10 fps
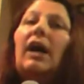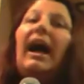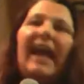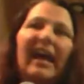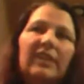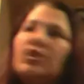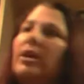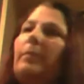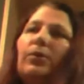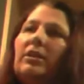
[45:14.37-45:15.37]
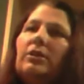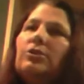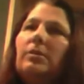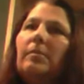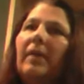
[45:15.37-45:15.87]
I had shampoo,
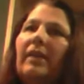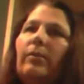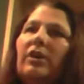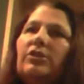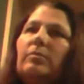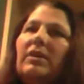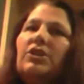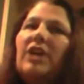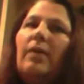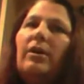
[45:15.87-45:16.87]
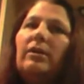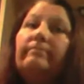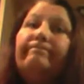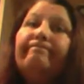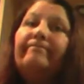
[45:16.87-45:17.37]
conditioner, and body wash in my shower.
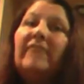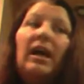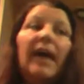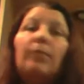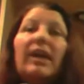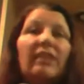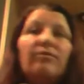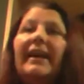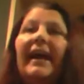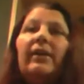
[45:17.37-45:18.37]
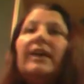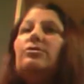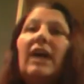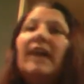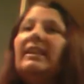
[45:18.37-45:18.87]
And when I run out, I
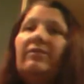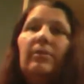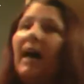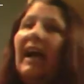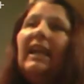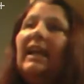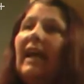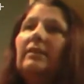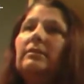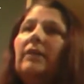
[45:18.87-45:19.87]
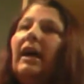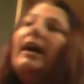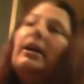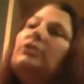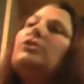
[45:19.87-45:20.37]
do not never buy it again.
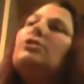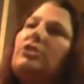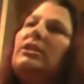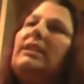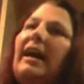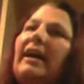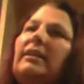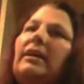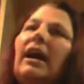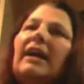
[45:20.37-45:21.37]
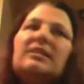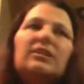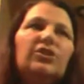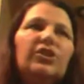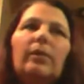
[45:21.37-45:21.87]
I understood that. I
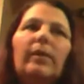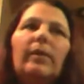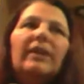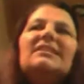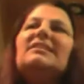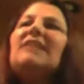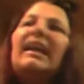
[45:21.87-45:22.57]
said, you know what? This is not